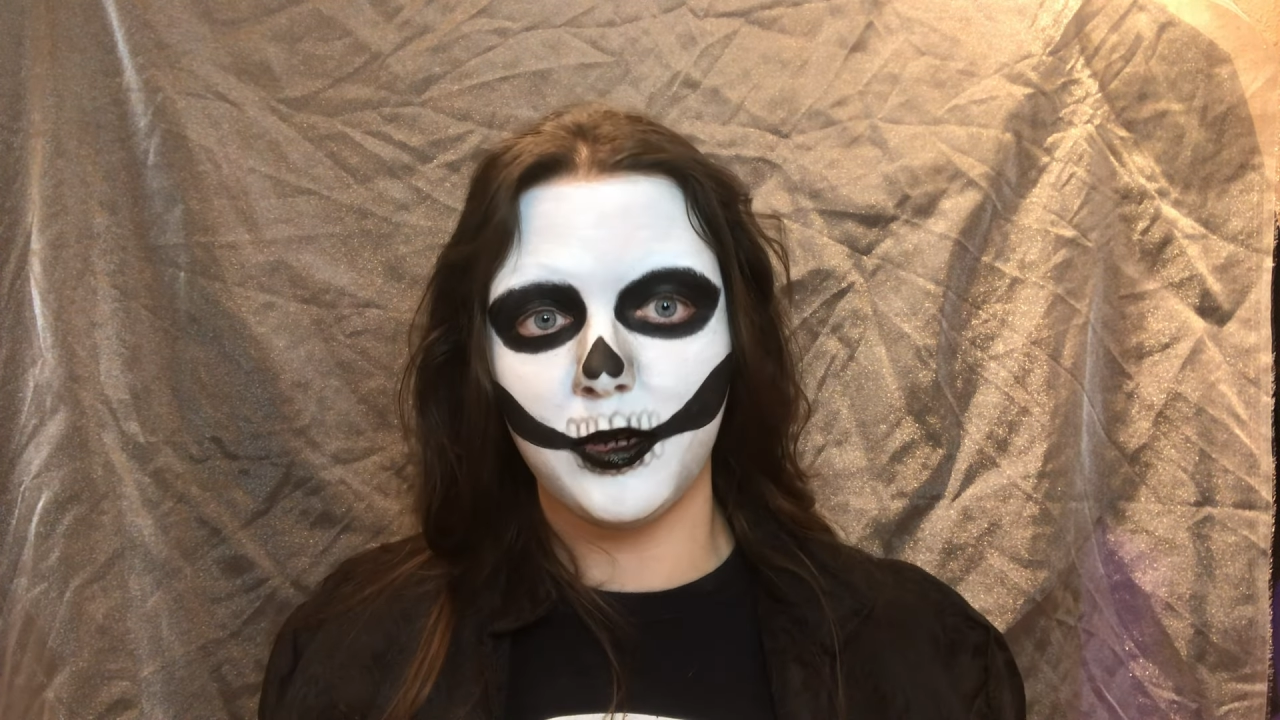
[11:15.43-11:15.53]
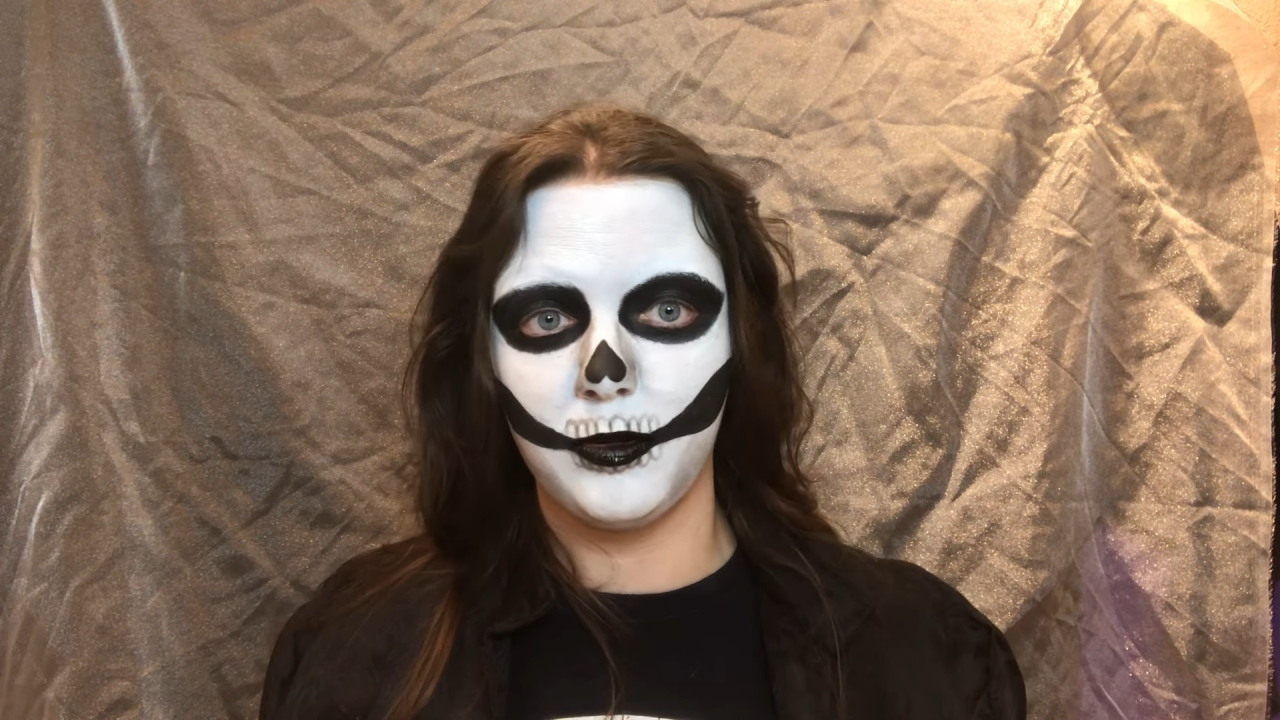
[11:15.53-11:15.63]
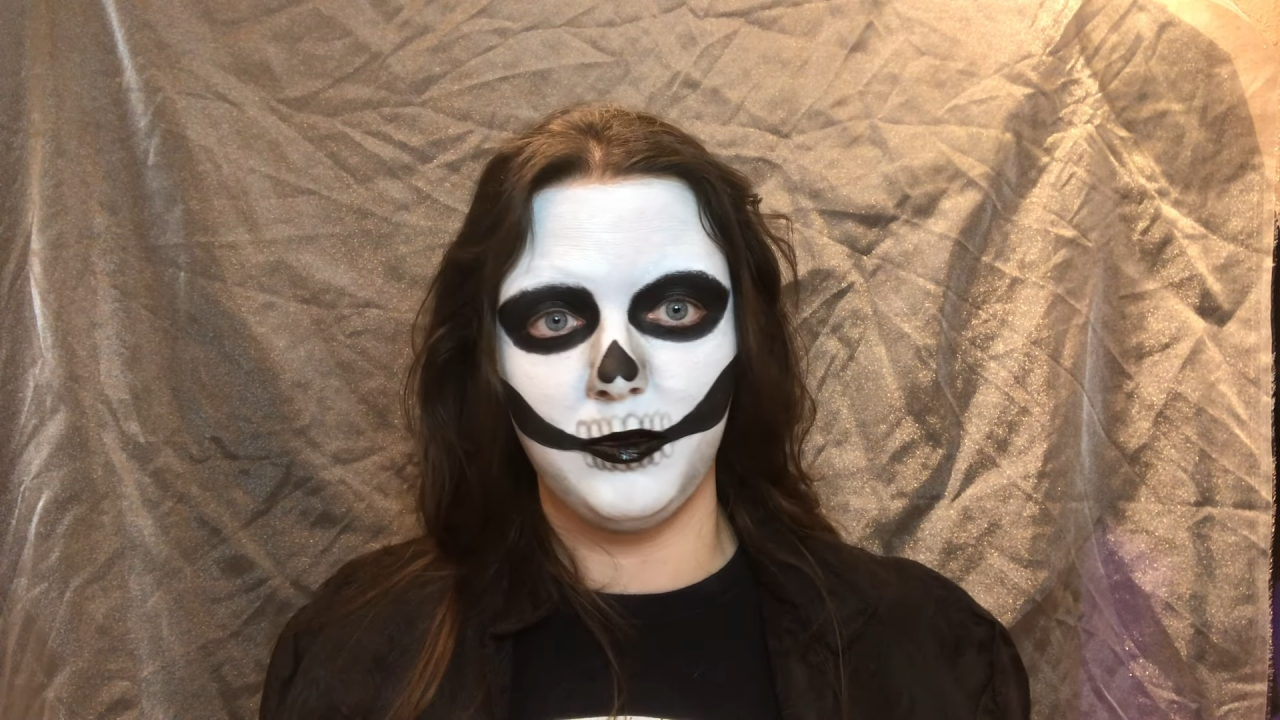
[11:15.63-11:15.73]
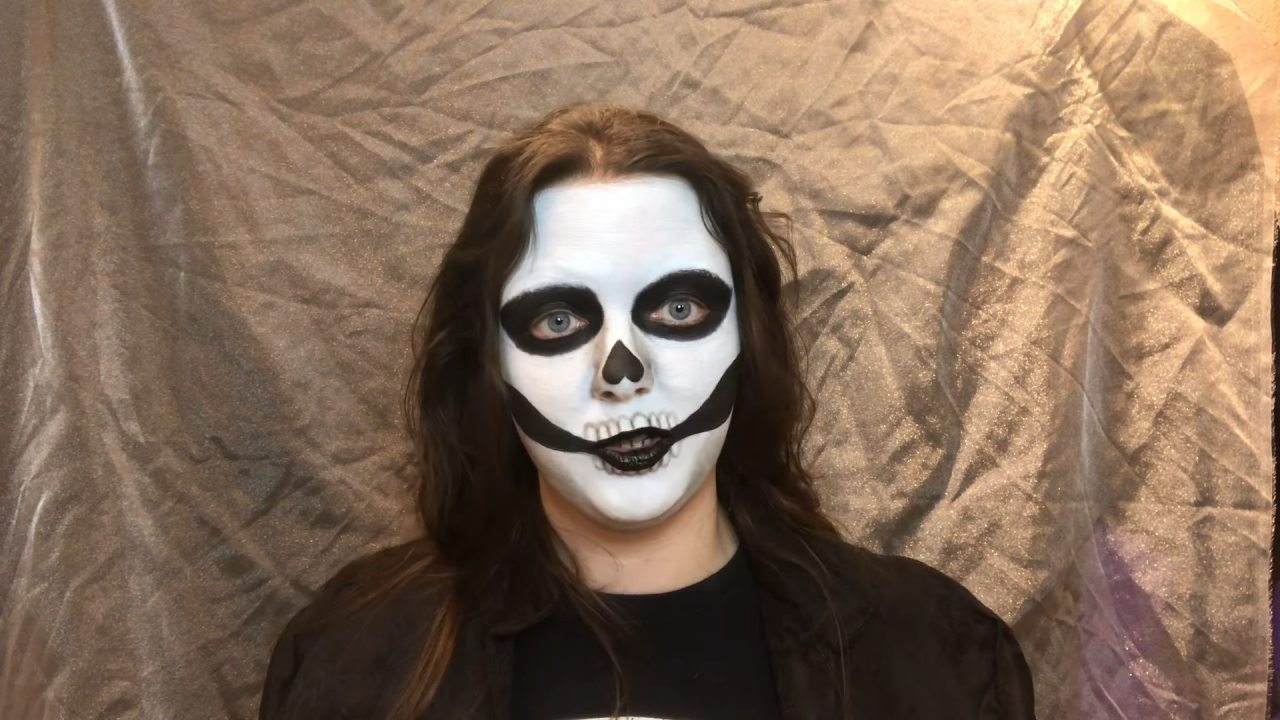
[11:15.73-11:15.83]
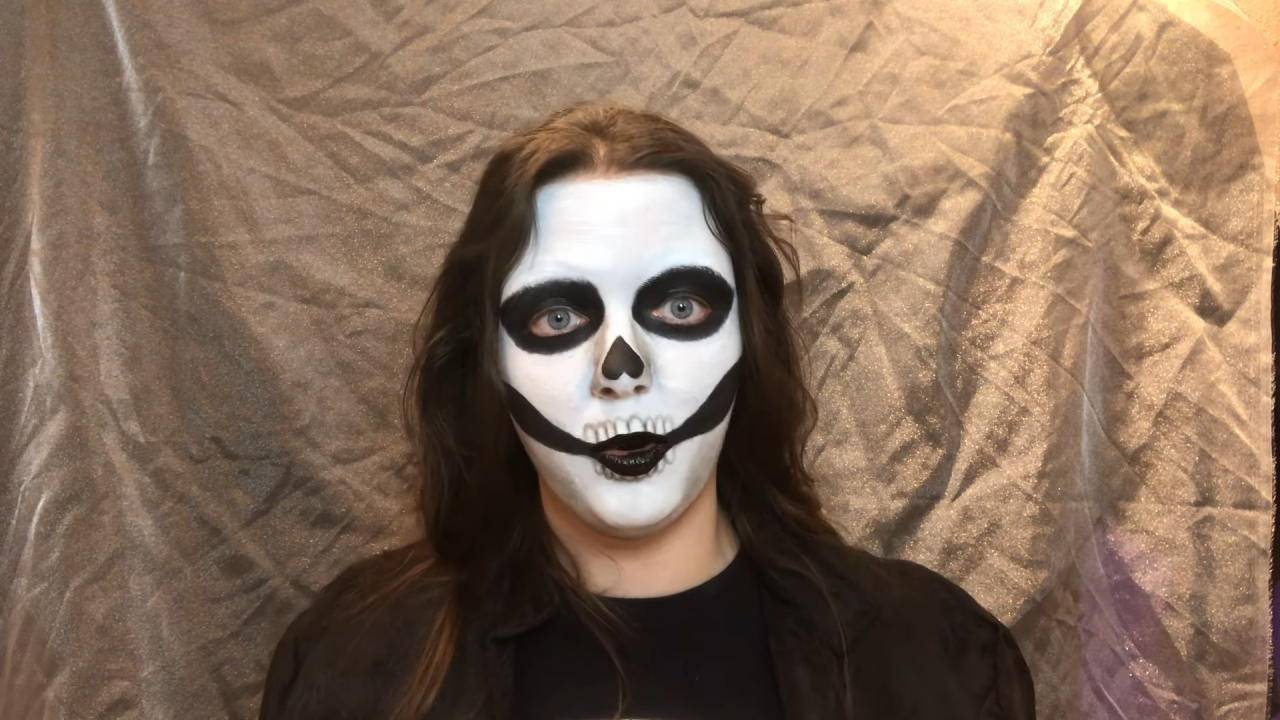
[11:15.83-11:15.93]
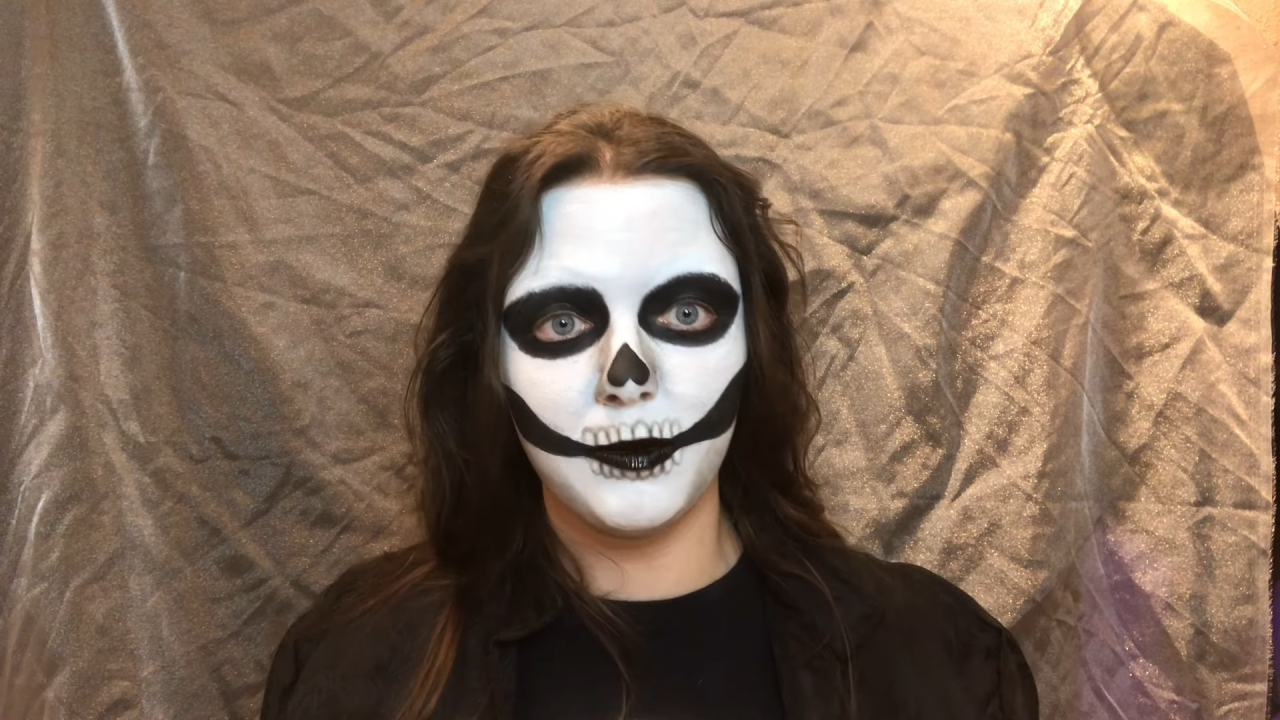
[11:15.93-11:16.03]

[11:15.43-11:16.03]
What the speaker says: eternal